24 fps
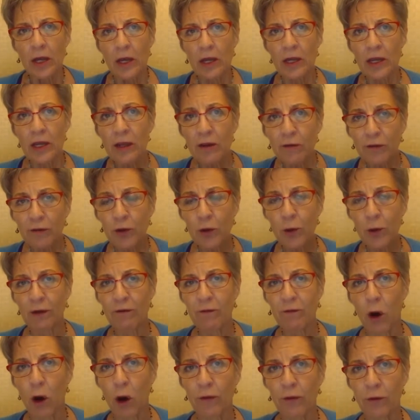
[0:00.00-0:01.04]
If you have
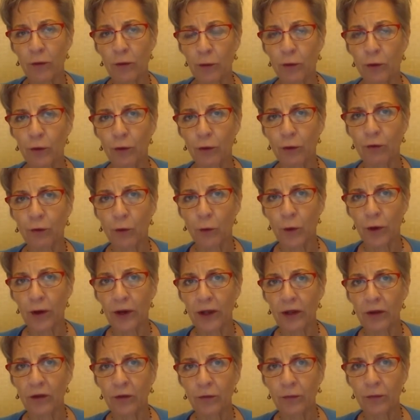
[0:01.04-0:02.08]
gone through your
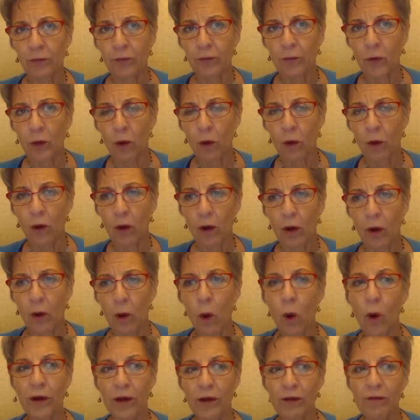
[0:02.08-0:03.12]
40s,
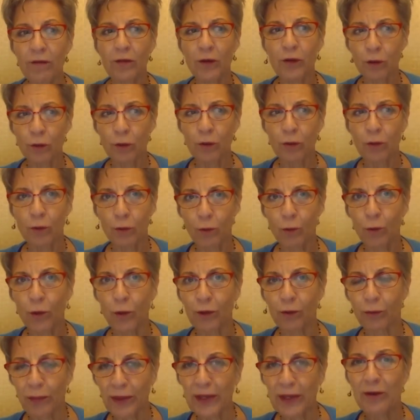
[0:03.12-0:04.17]
or if you
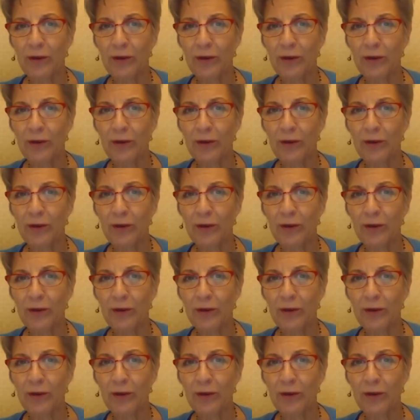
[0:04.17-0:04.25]
will be